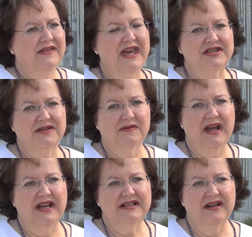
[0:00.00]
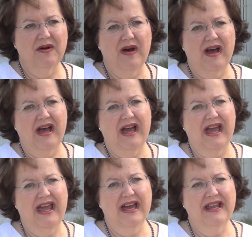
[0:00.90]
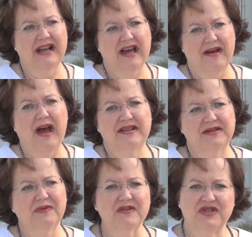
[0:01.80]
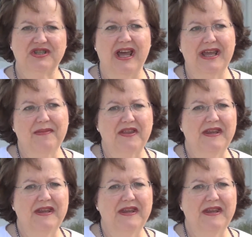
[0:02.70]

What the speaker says: That's correct. And it's a real shame.